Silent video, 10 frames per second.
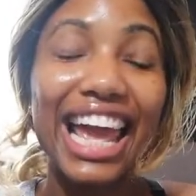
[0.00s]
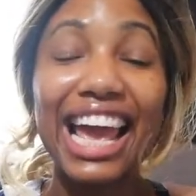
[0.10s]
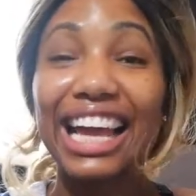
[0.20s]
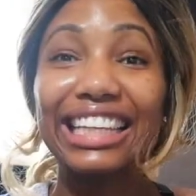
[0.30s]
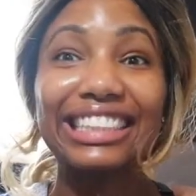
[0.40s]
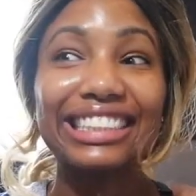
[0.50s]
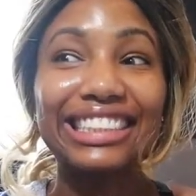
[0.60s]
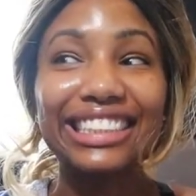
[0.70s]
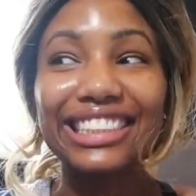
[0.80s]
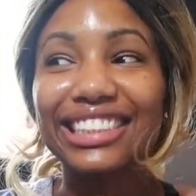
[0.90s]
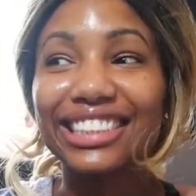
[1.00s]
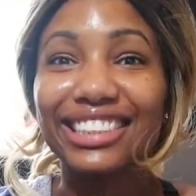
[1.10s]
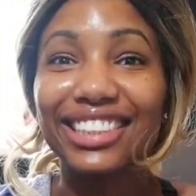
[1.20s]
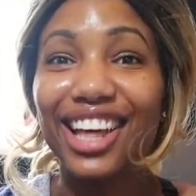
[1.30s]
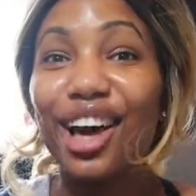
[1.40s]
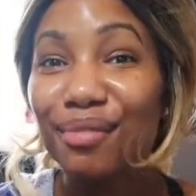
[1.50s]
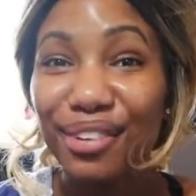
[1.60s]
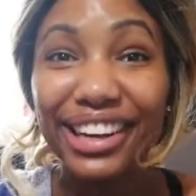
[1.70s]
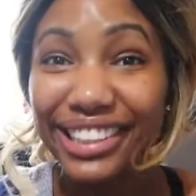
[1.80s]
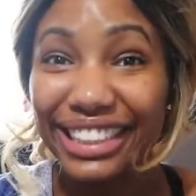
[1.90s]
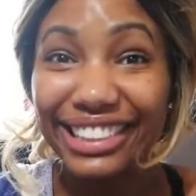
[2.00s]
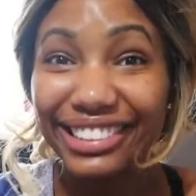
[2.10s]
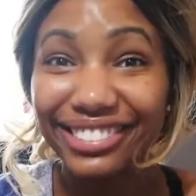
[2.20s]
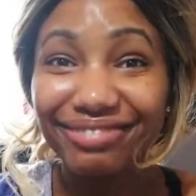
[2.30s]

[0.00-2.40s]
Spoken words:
and I'm pregnant.